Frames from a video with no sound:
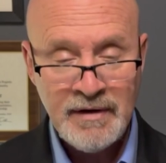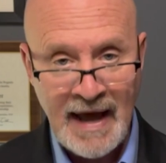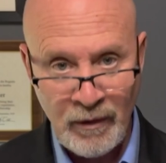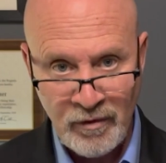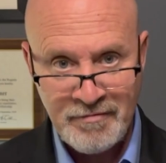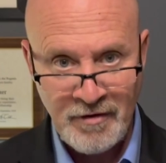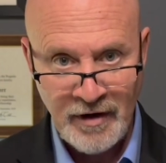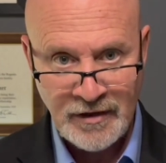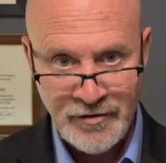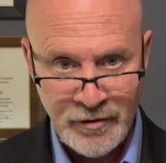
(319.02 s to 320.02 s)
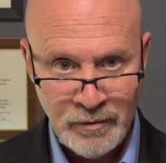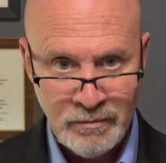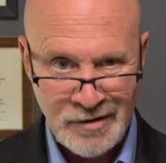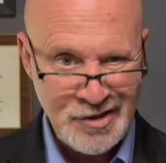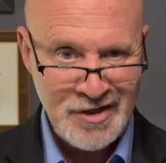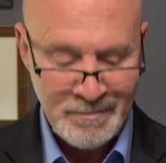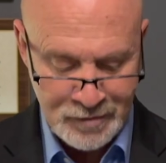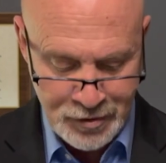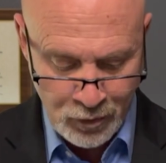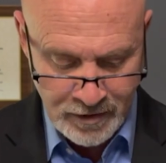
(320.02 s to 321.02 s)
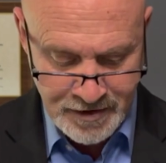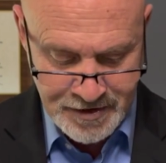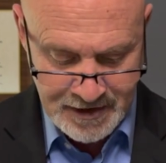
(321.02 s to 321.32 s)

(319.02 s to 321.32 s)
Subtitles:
now referring to Jim Jordan's